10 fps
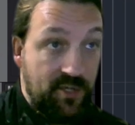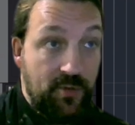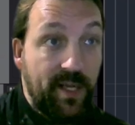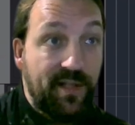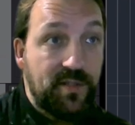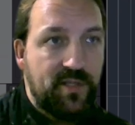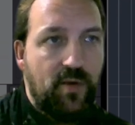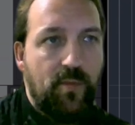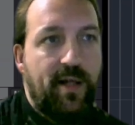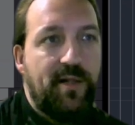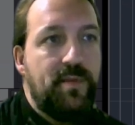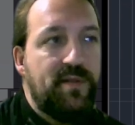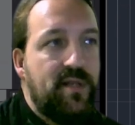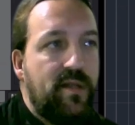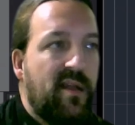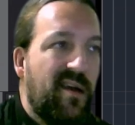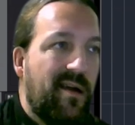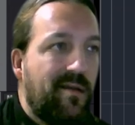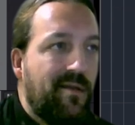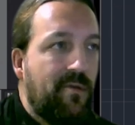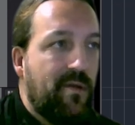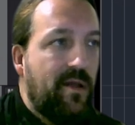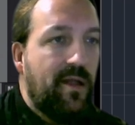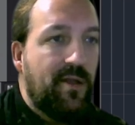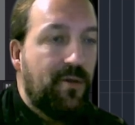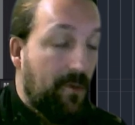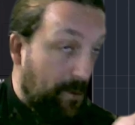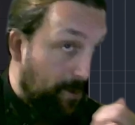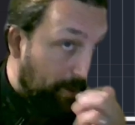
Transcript: great, someone else might say, I don't like it, or